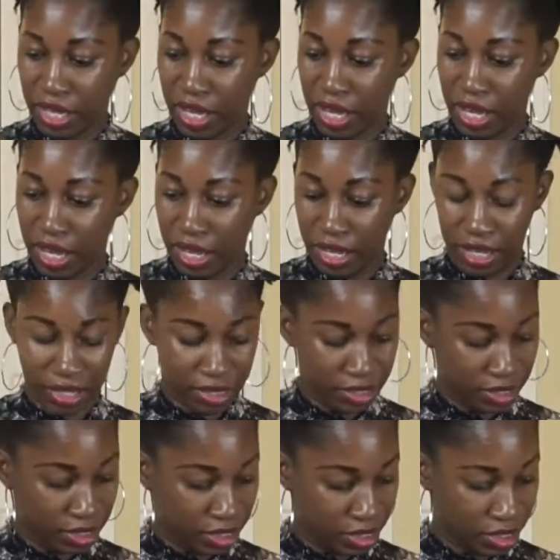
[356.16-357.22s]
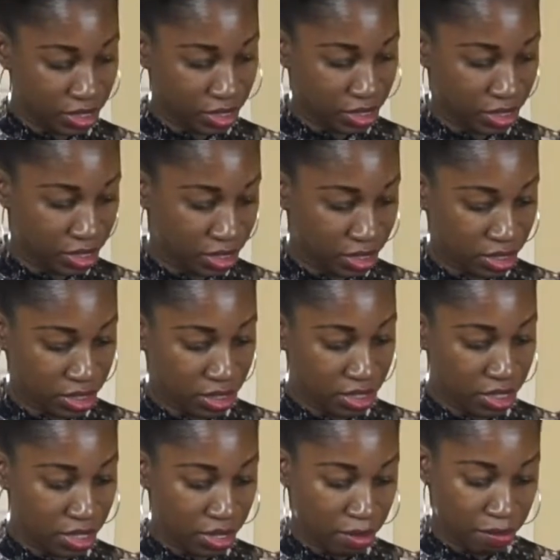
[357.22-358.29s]
And
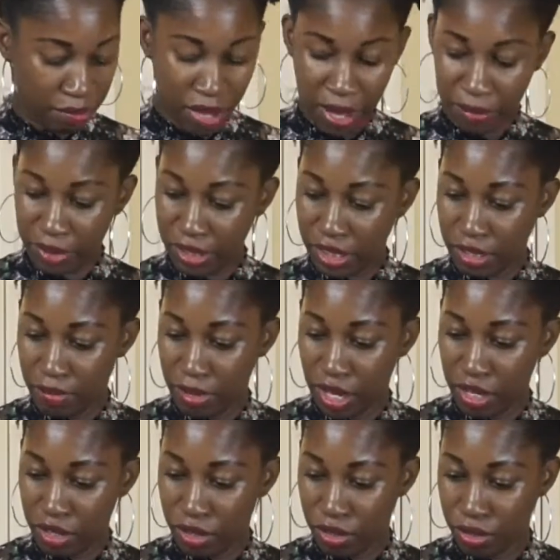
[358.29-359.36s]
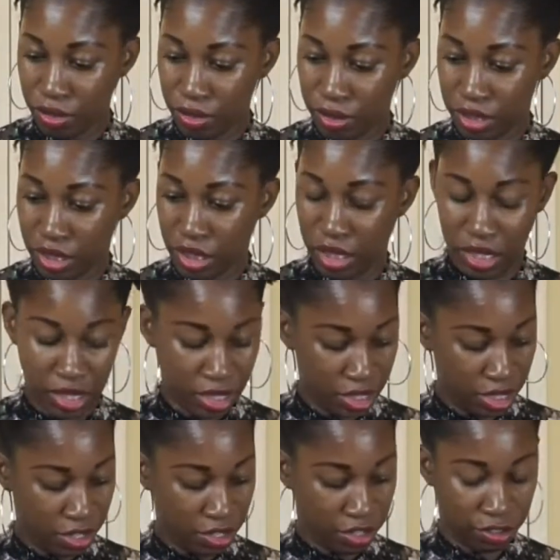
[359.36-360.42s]
pop the tomatoes in
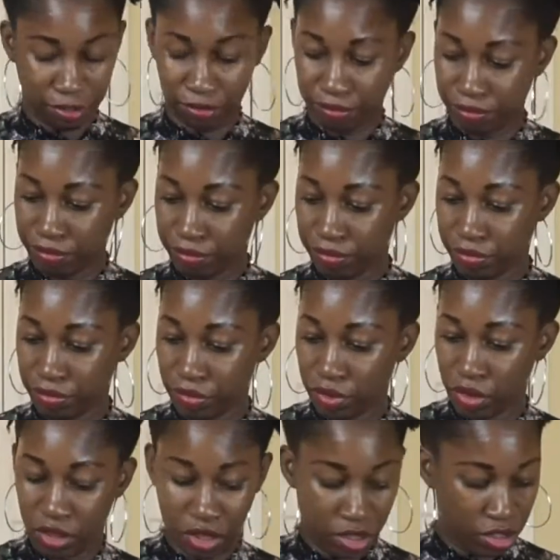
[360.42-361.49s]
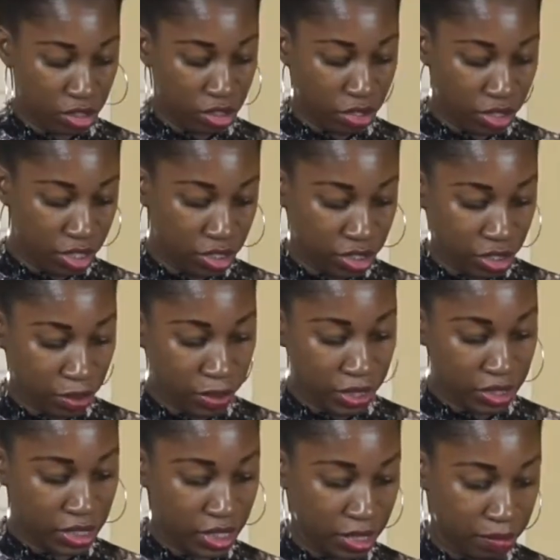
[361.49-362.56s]
here. So here's a quick
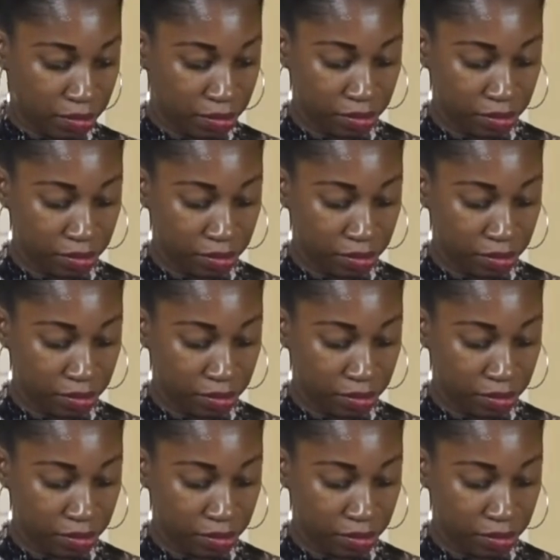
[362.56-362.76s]
tip.